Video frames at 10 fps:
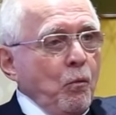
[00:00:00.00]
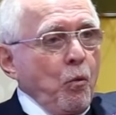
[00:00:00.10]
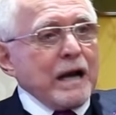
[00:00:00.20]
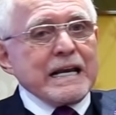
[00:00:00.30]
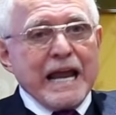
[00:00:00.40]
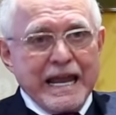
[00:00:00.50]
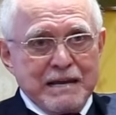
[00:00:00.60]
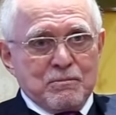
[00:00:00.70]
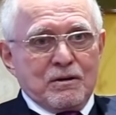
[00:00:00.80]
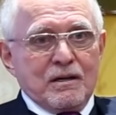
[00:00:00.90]
one
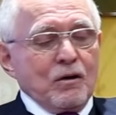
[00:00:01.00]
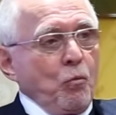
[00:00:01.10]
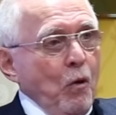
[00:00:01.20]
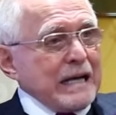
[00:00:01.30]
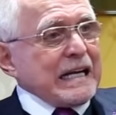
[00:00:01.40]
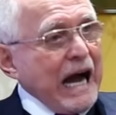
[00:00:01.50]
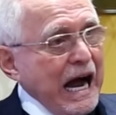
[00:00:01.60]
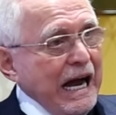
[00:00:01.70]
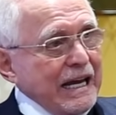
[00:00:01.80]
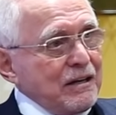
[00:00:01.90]
name, one
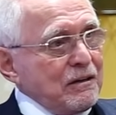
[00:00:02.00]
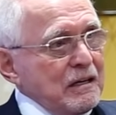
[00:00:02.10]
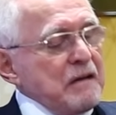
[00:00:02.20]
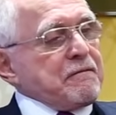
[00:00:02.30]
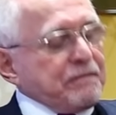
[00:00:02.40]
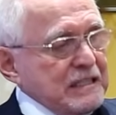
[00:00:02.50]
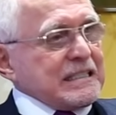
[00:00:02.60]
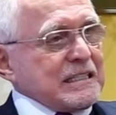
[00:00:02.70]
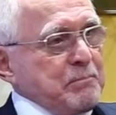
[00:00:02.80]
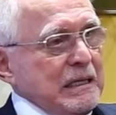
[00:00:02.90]
guy,
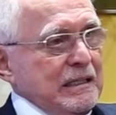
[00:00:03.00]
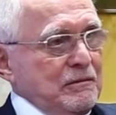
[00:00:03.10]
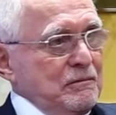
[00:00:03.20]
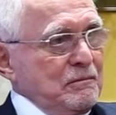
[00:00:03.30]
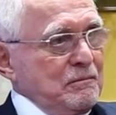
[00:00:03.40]
56 billion.